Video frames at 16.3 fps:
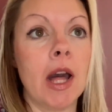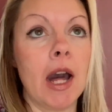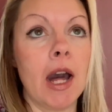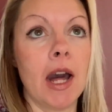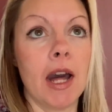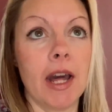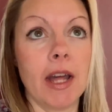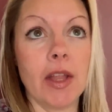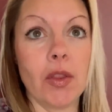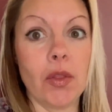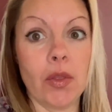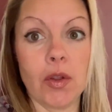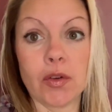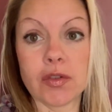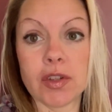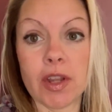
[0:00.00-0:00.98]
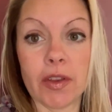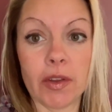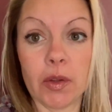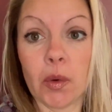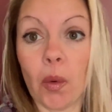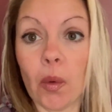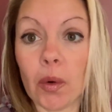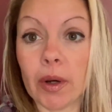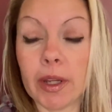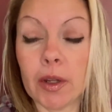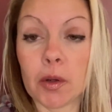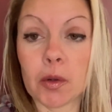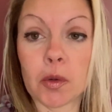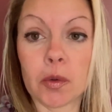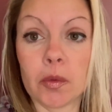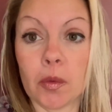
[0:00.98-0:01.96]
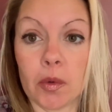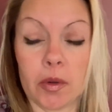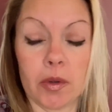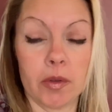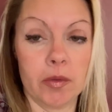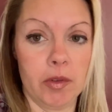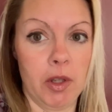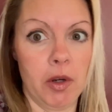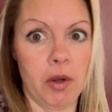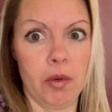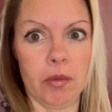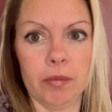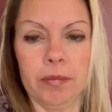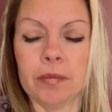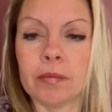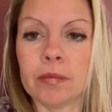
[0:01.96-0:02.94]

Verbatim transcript: Uh, there's nothing gory or, or, you know,